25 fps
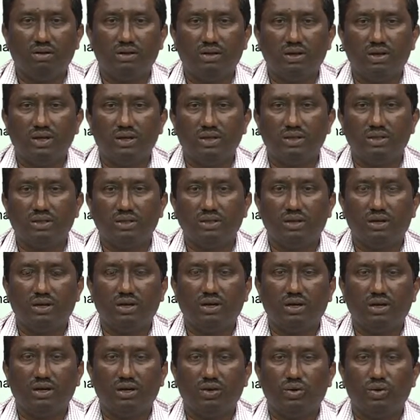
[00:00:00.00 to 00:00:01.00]
is
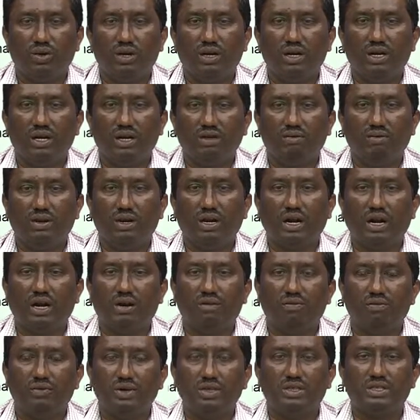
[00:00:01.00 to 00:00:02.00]
a loading level at
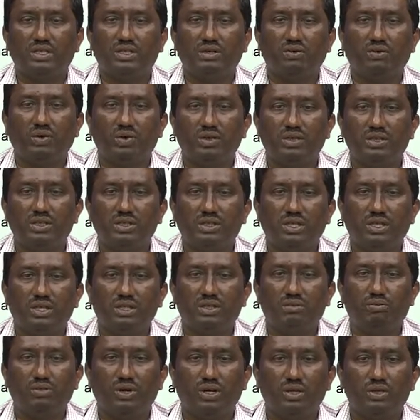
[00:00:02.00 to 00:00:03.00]
which, what is the surge
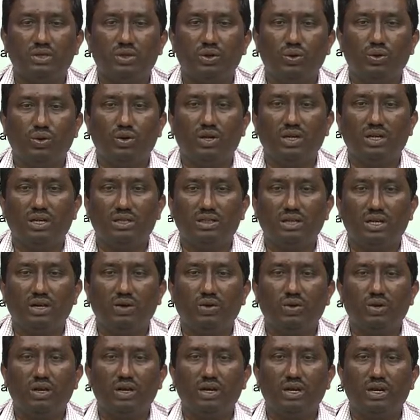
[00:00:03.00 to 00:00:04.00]
impedance loading? Is a
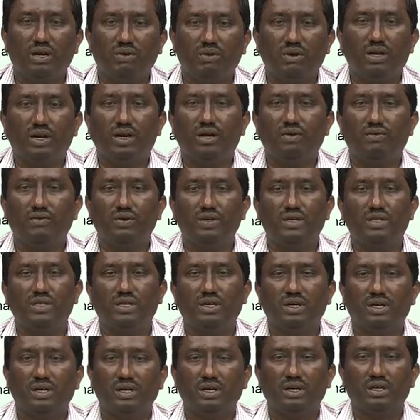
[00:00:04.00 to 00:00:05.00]
loading level at which
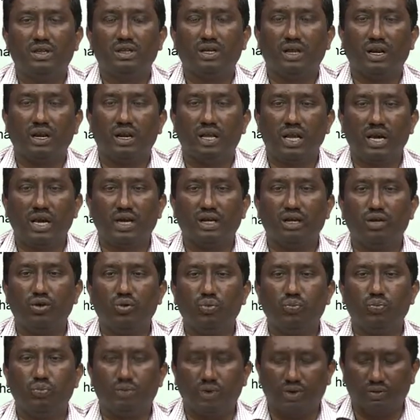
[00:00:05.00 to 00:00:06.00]
the
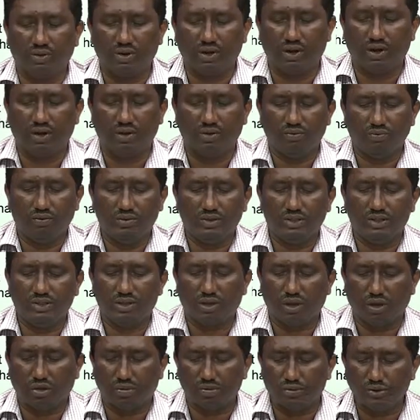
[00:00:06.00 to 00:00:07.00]
reactive power which is
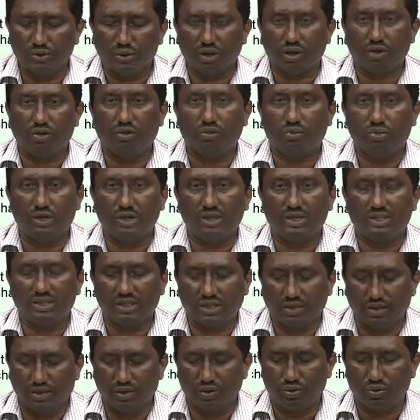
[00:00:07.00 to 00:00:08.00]
absorbed by the
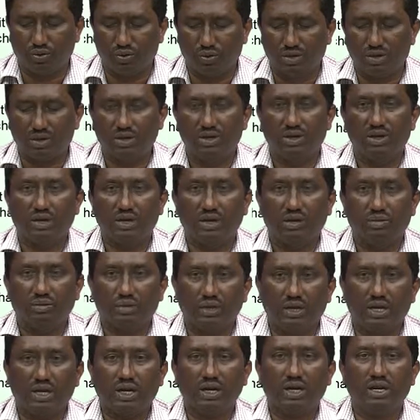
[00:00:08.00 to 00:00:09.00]
circuit,
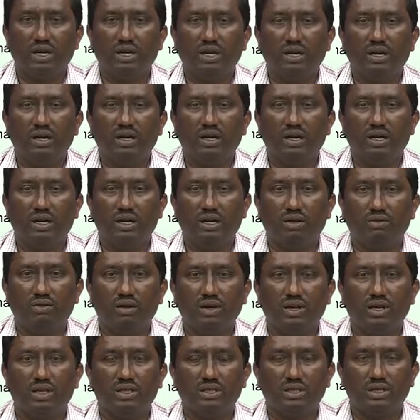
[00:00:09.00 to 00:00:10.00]
particularly in inductive
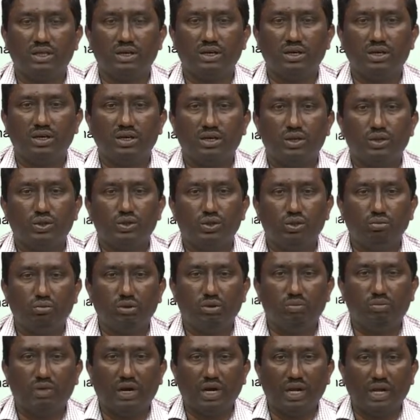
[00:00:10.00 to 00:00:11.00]
in nature, should be
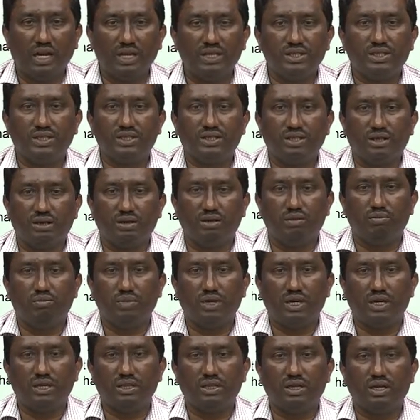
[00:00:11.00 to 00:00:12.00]
balanced
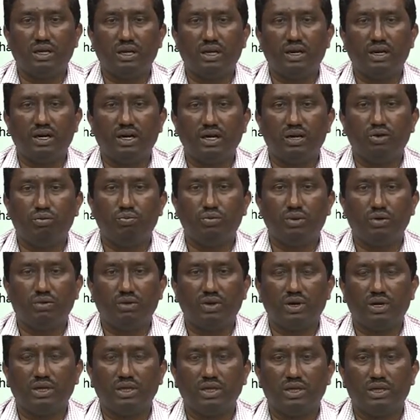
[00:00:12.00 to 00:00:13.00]
by the reactive power,
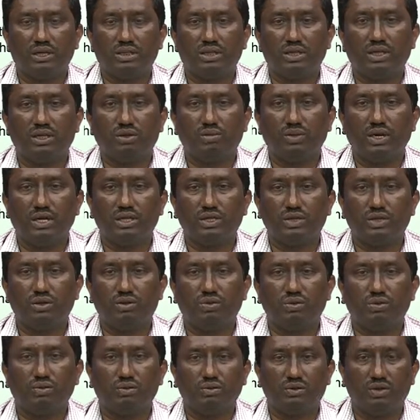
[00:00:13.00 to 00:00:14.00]
that is the
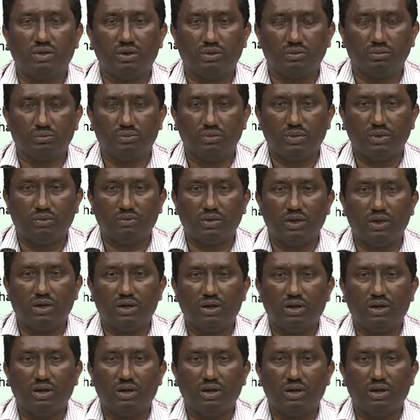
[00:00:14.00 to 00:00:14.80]
capacitive power